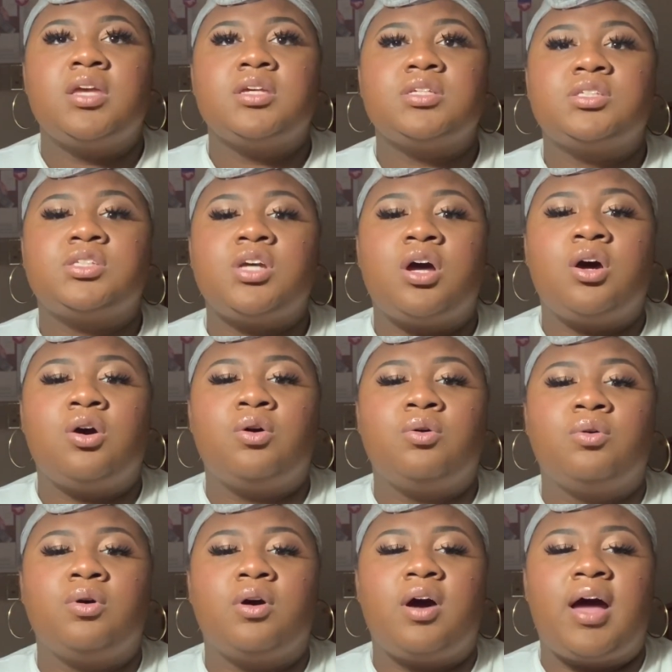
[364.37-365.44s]

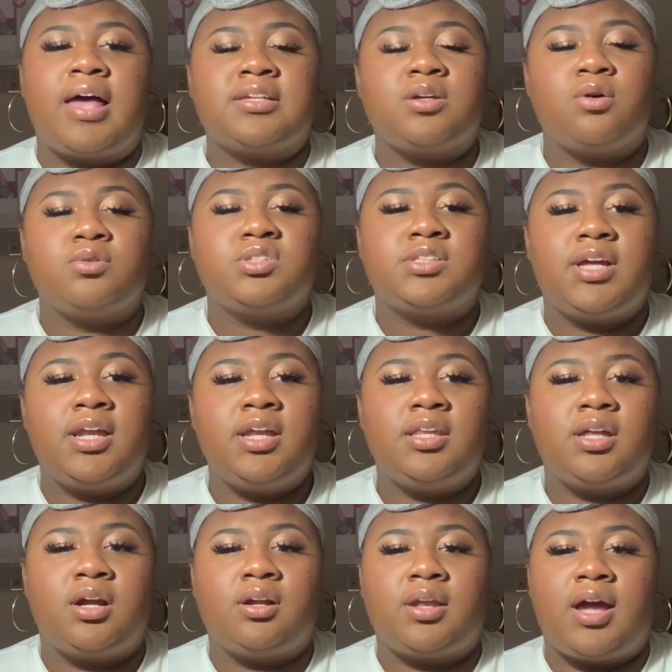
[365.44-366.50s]
So as I was standing
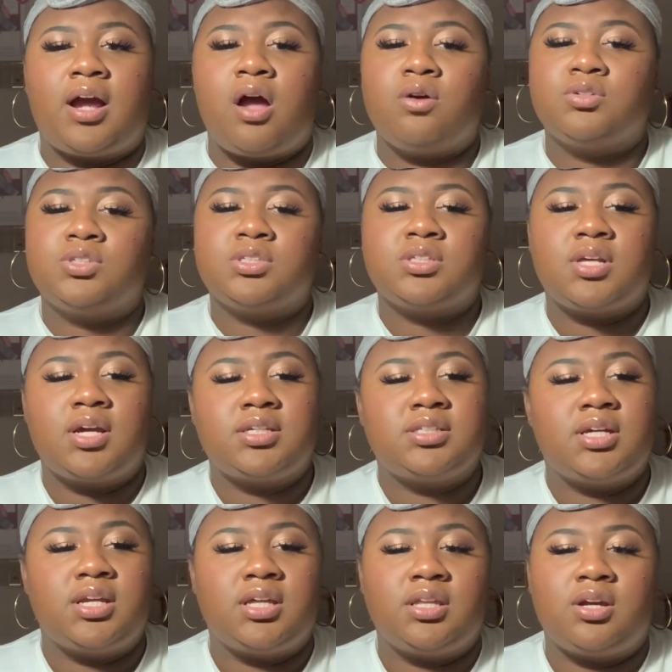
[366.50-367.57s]
there, like I was just like
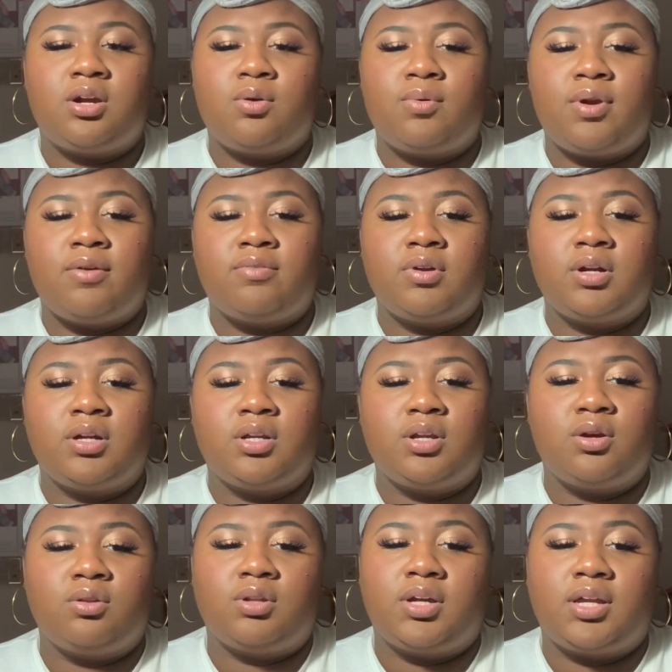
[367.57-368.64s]
standing there or whatever, you
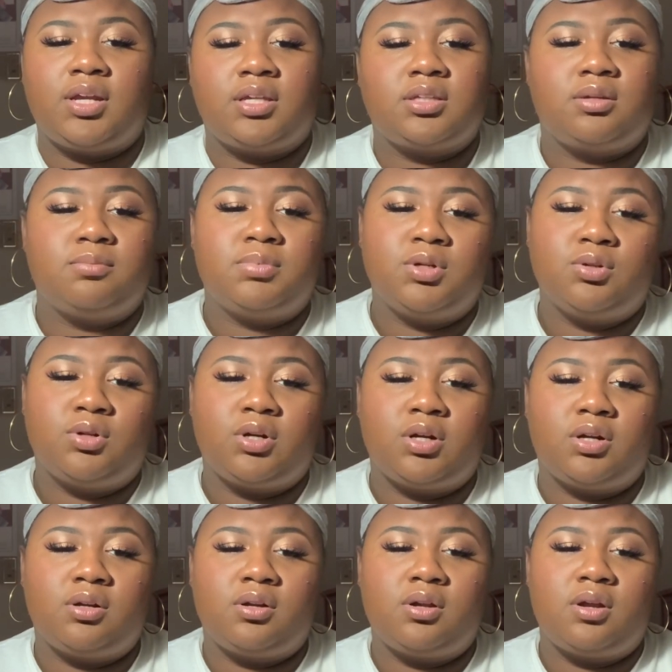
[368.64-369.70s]
know, looking at the
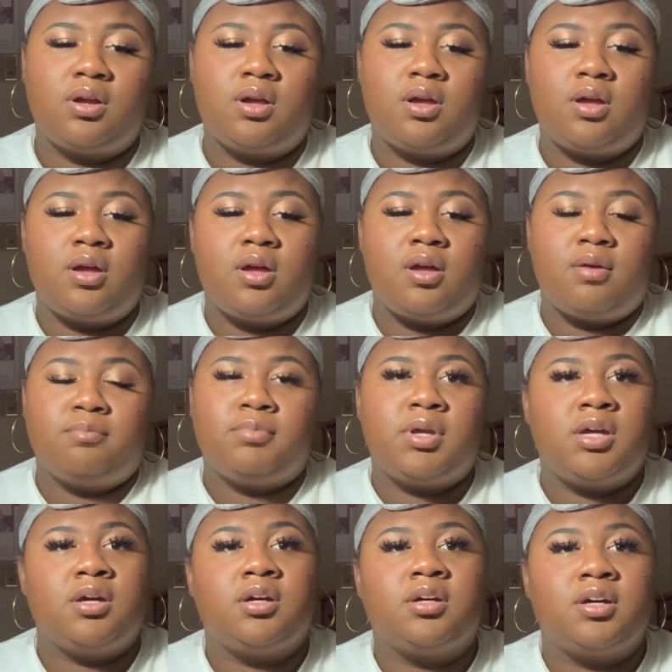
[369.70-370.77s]
computer,
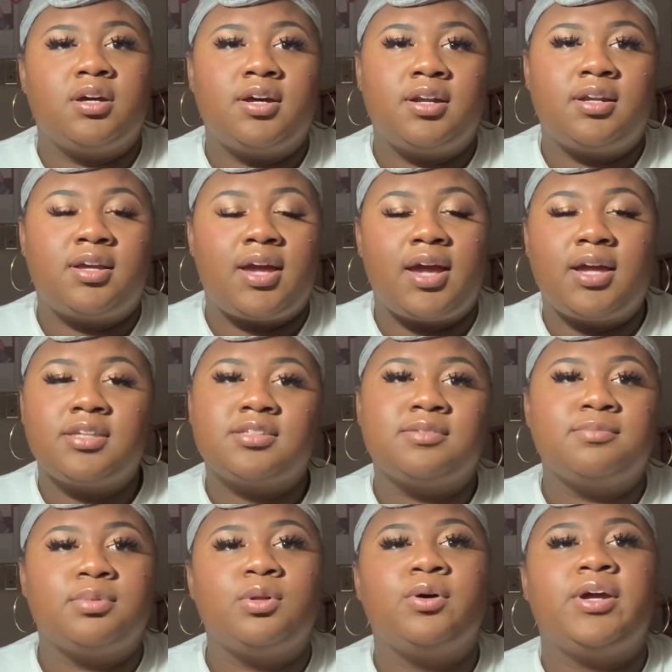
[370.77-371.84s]
being a good Cane's
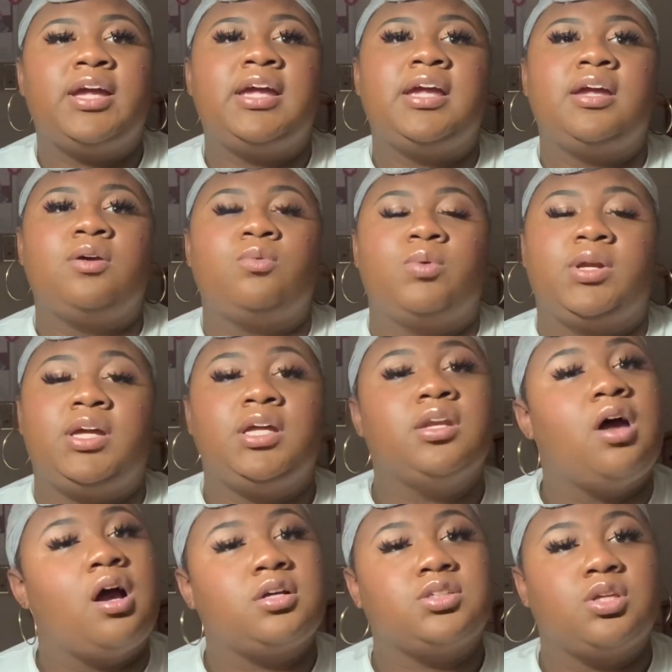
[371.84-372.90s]
employee, when he
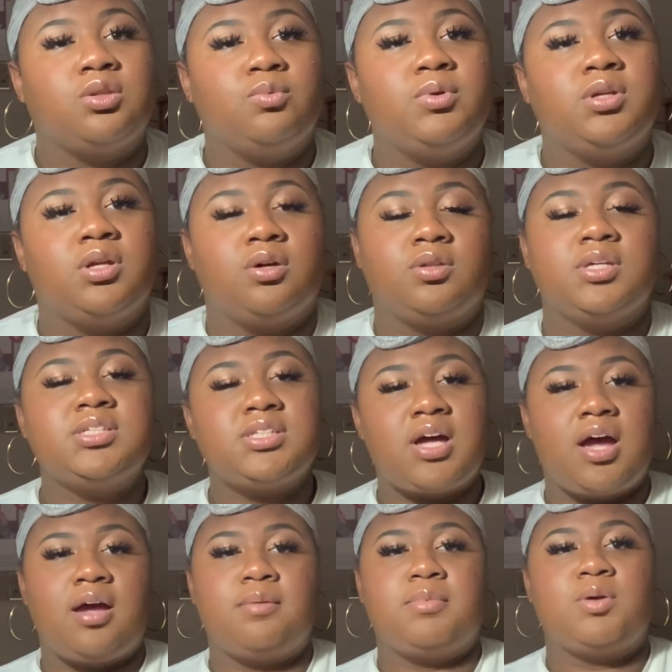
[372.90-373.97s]
knocks on the window. This
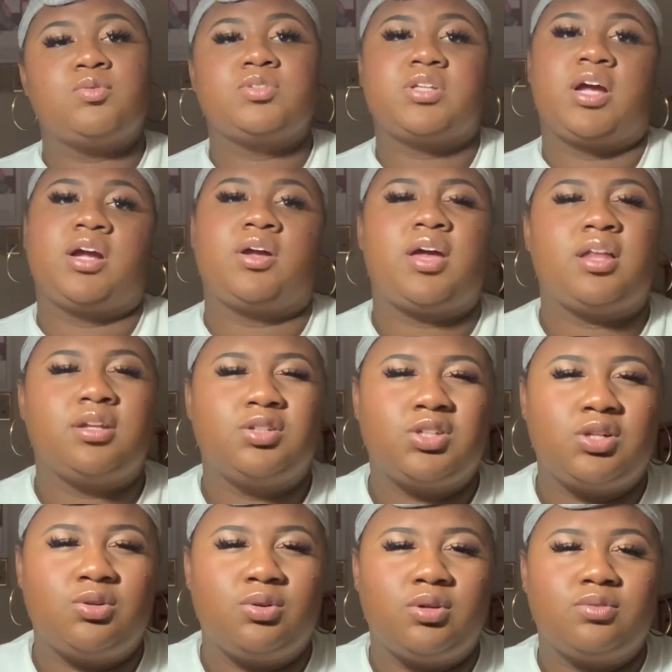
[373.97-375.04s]
time it was like hella
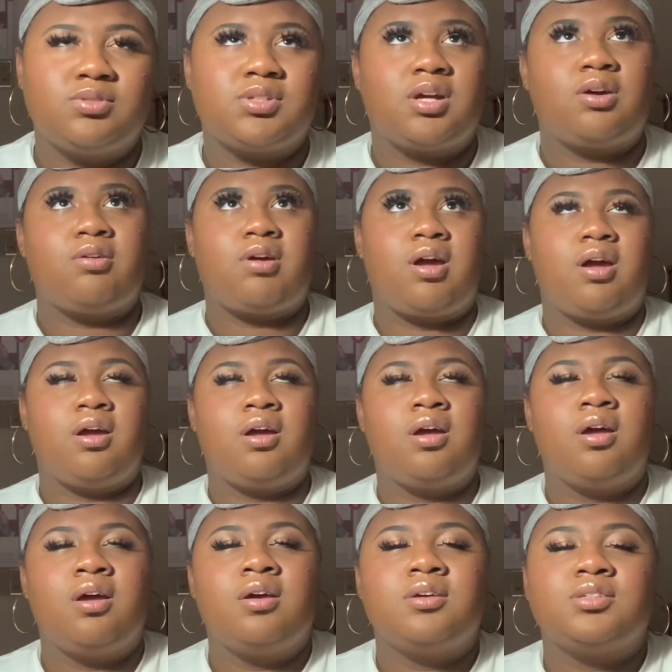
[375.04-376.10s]
gentle. It was like, okay.
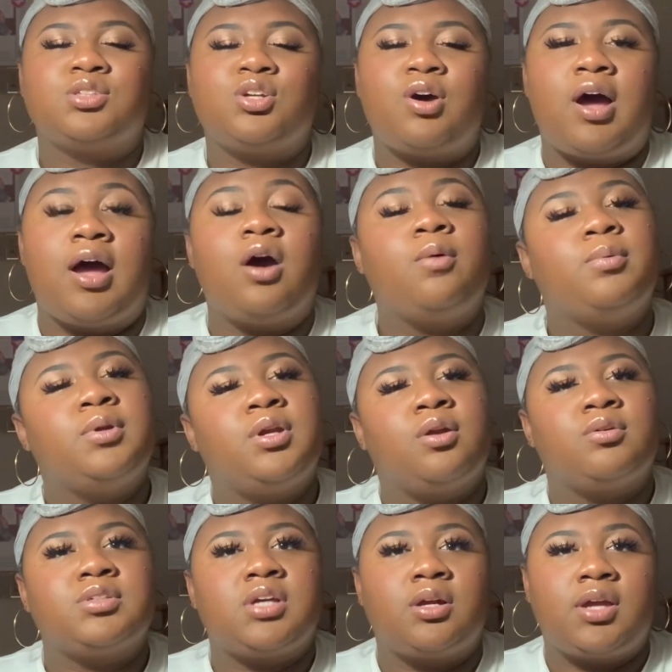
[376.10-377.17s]
So I opened it and I
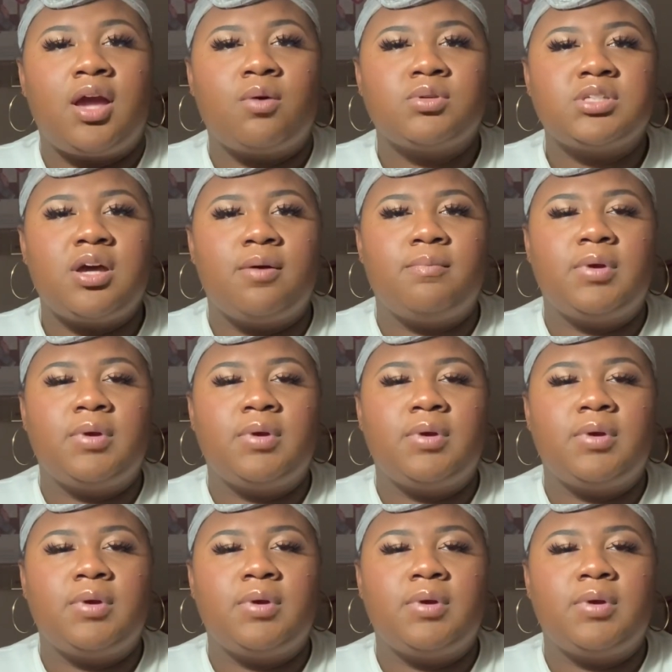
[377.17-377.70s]
was like, yeah, what's up?